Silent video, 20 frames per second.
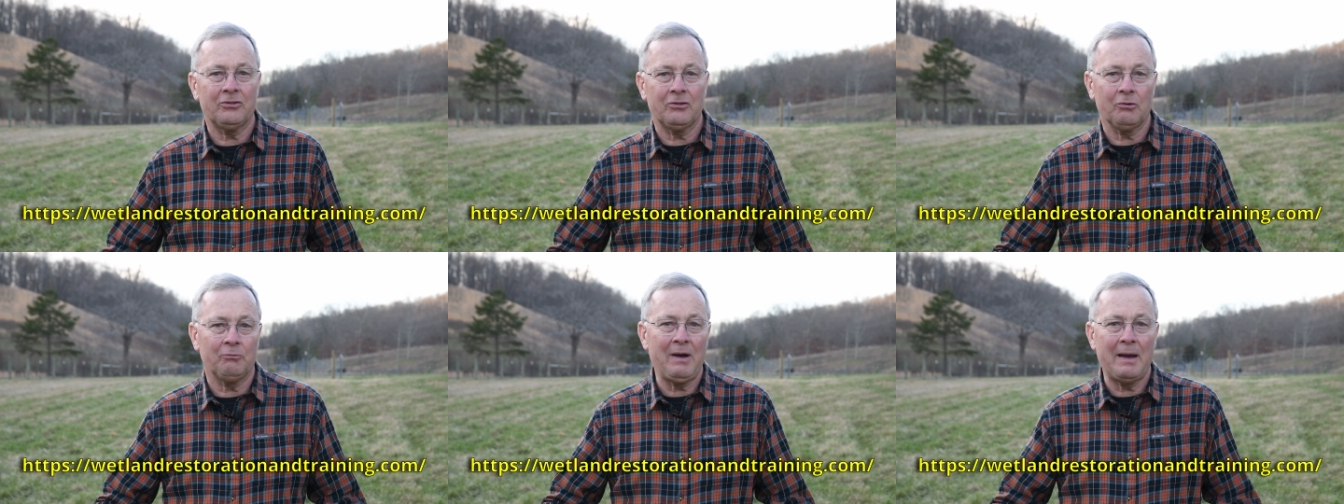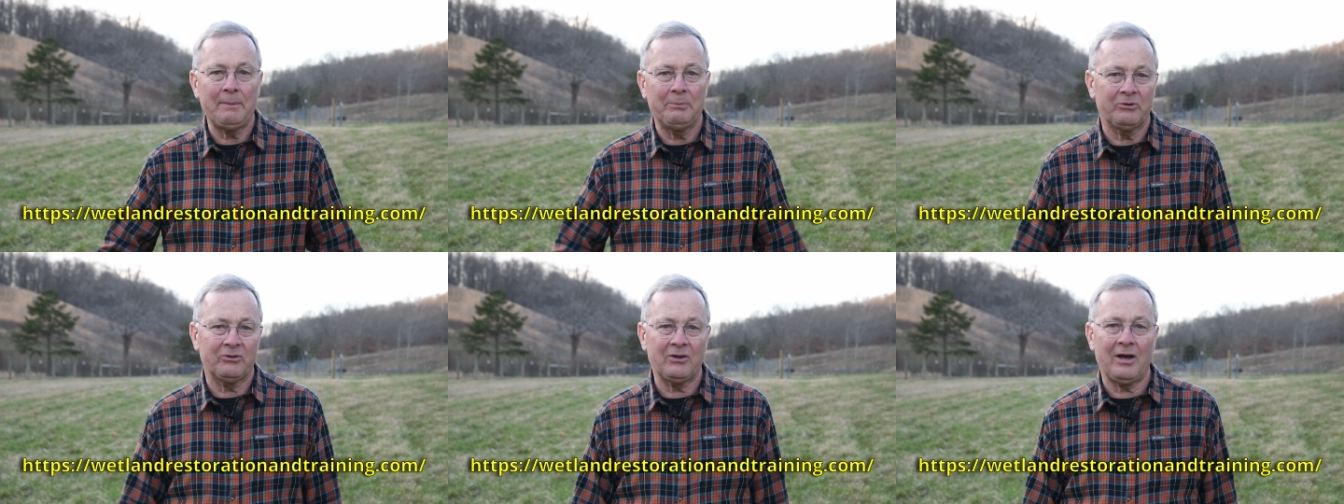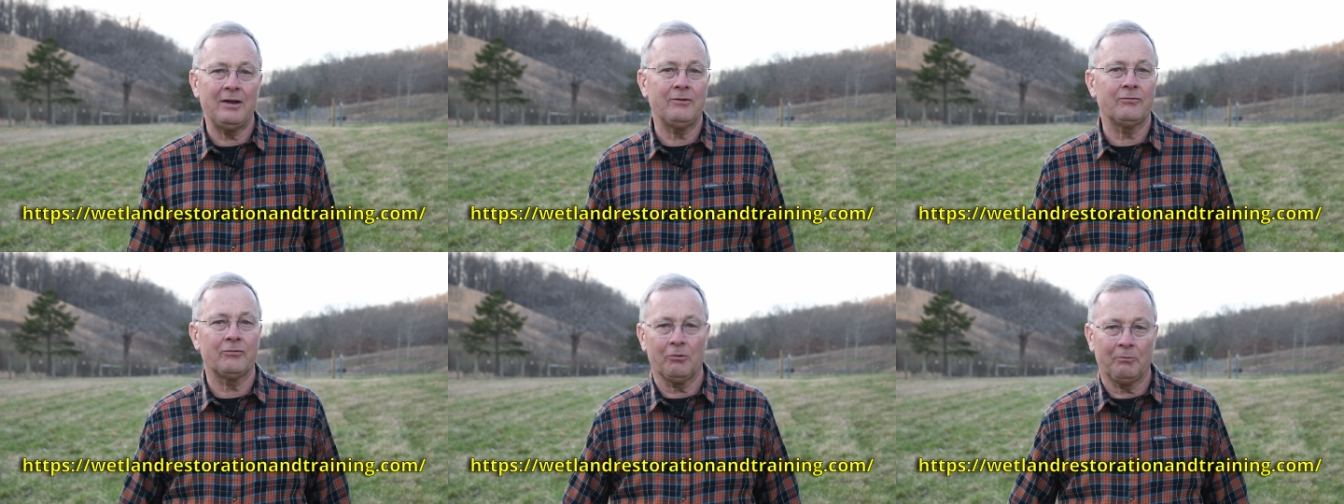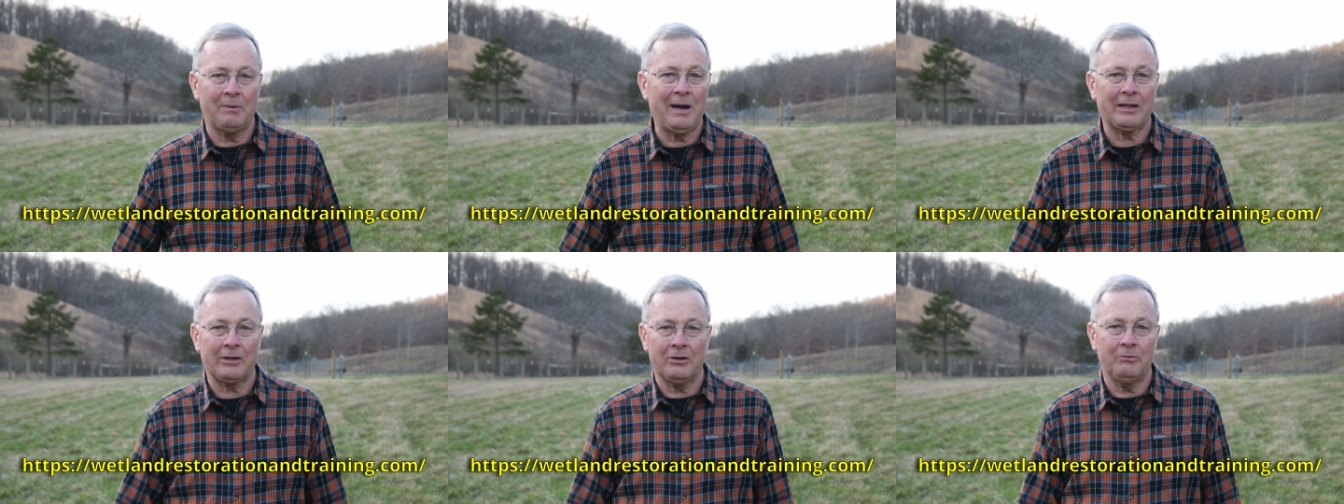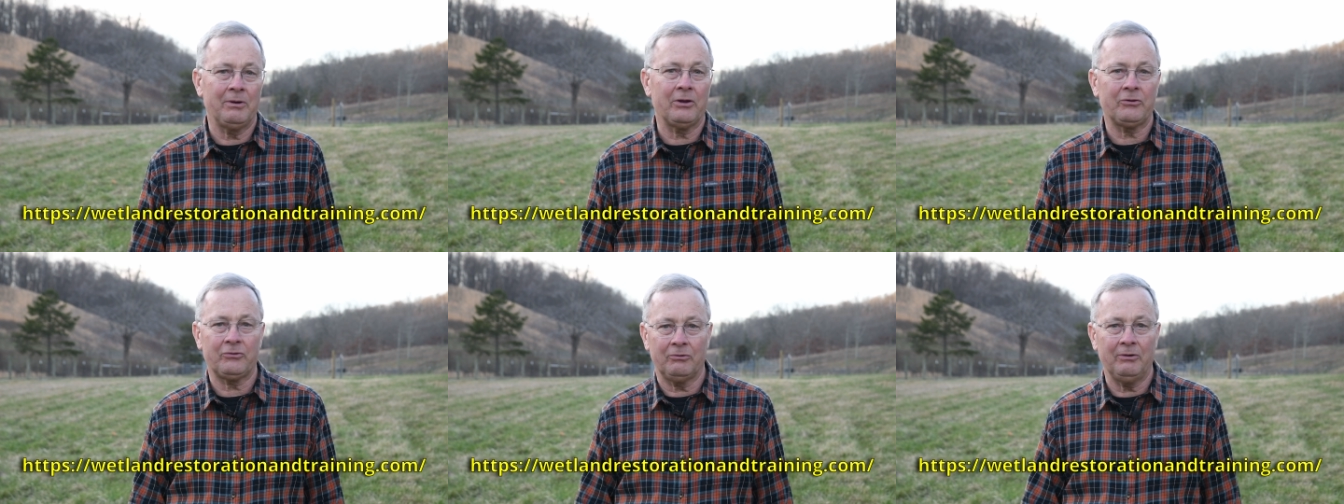the website for Wetland
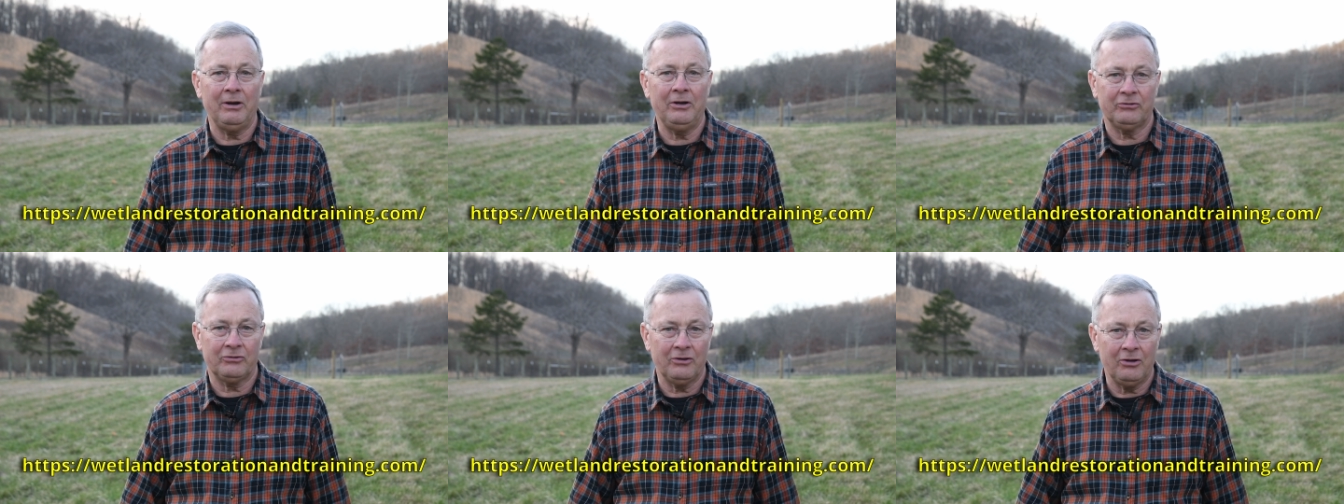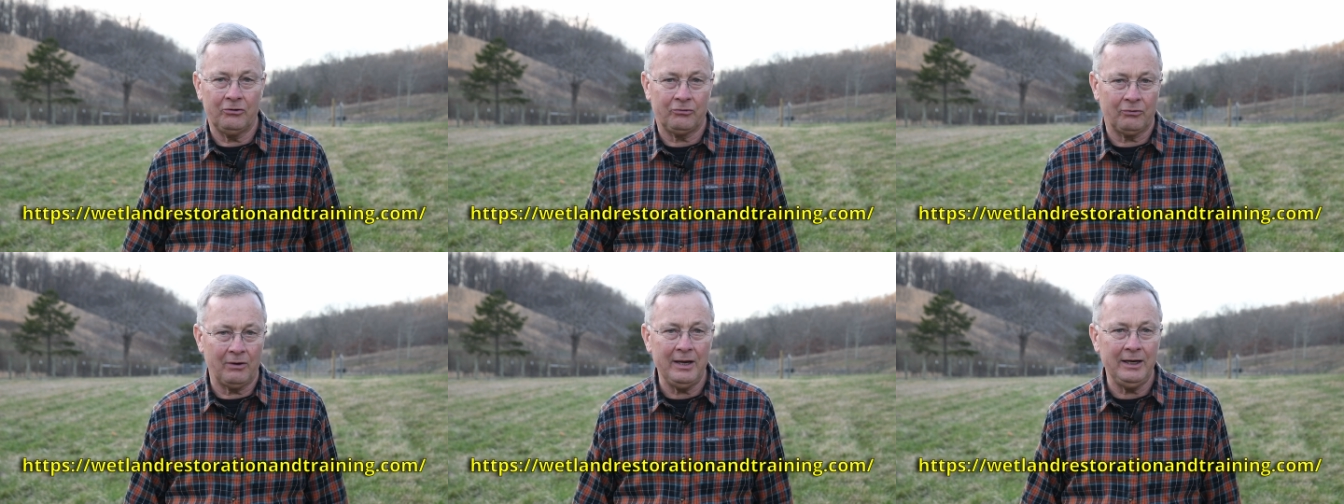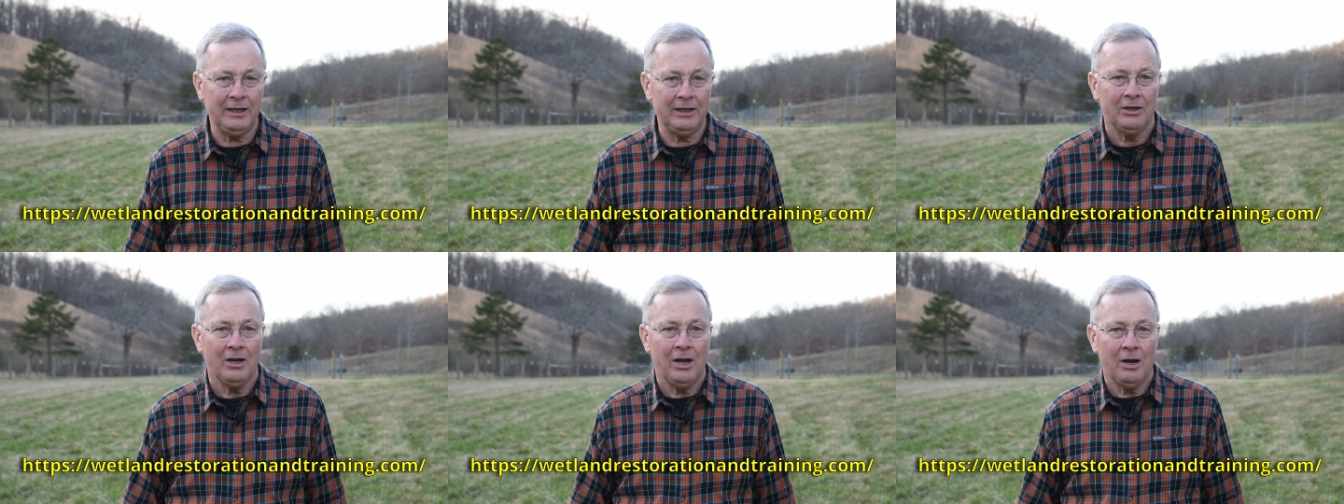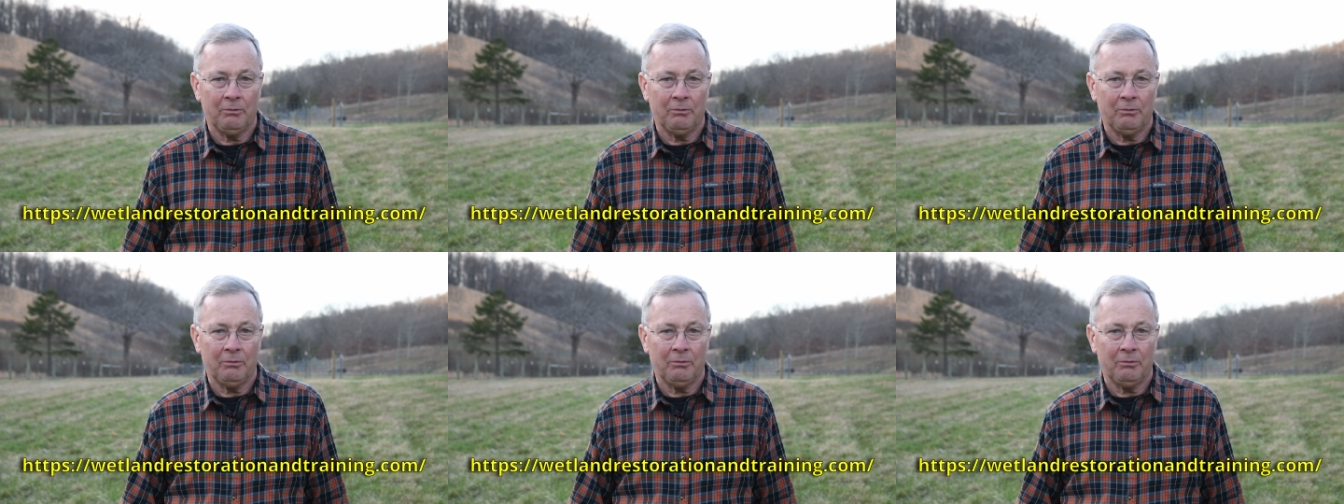Restoration and Training,